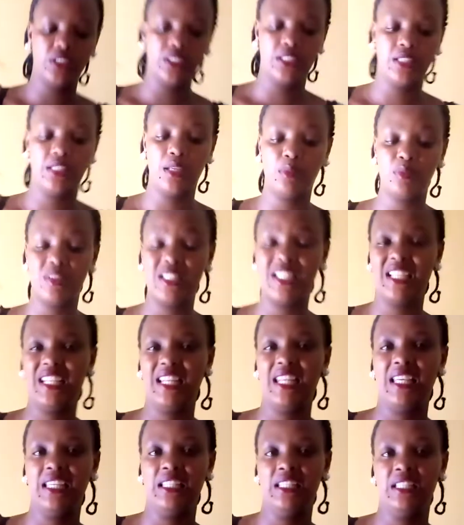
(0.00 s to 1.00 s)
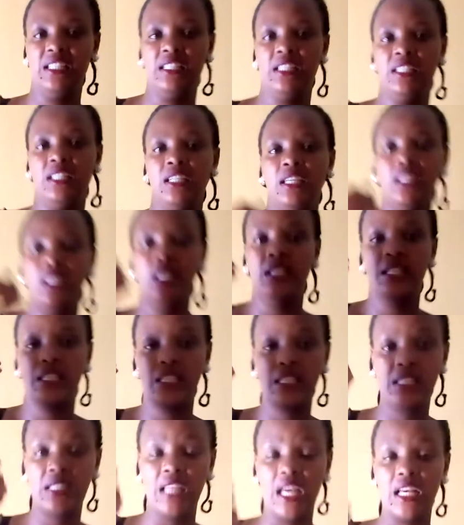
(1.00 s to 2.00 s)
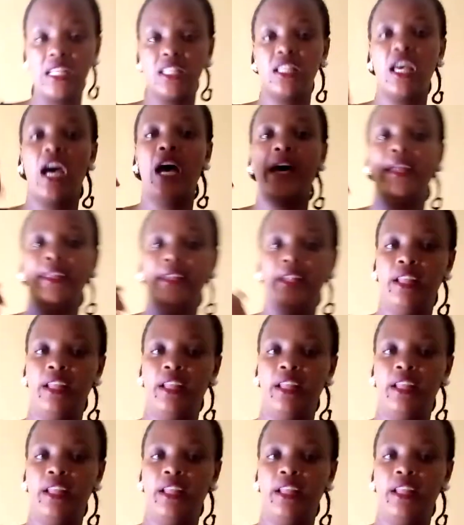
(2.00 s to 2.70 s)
something like stanza and